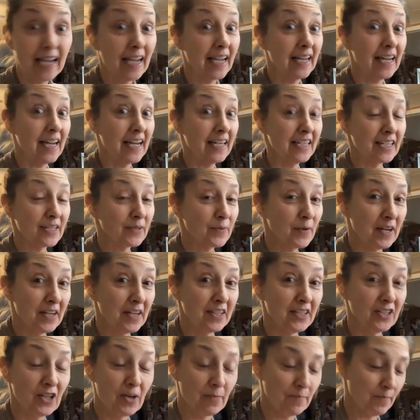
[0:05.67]
and I just
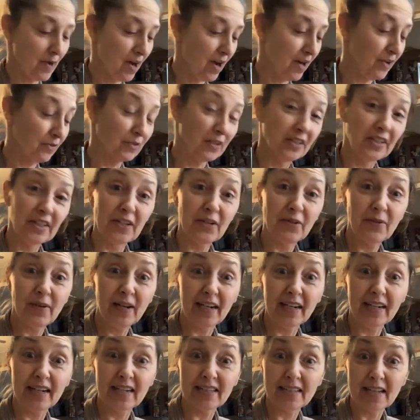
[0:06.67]
wanted to jump on really
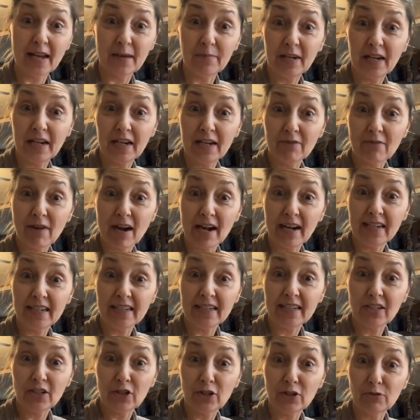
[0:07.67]
quick because I'm getting ready